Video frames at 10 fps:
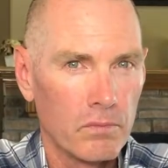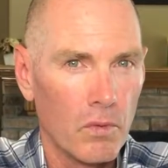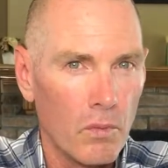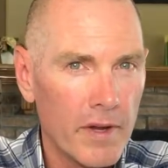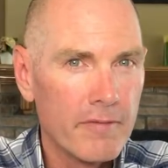
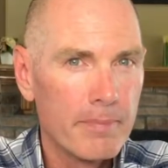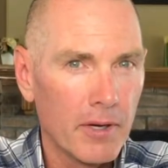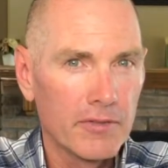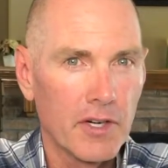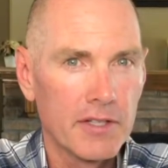When we've
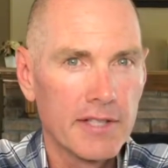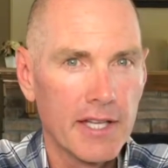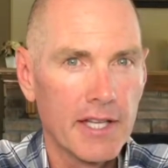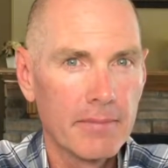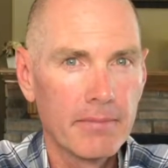built our
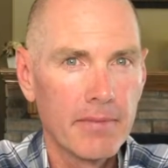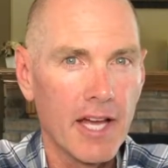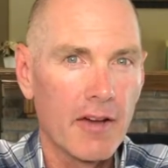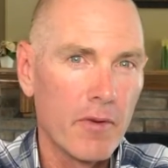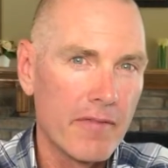team
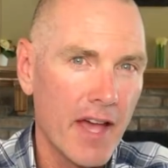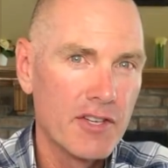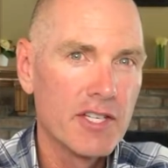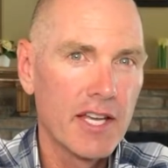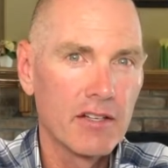and we've
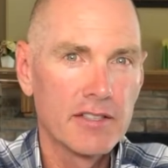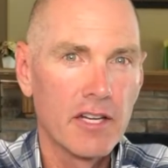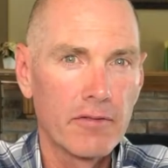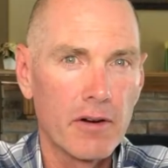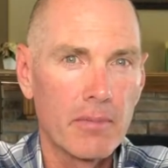educated
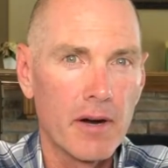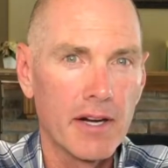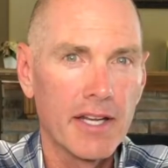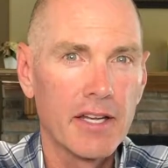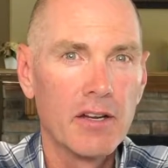ourselves on our
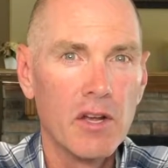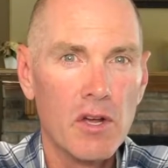market,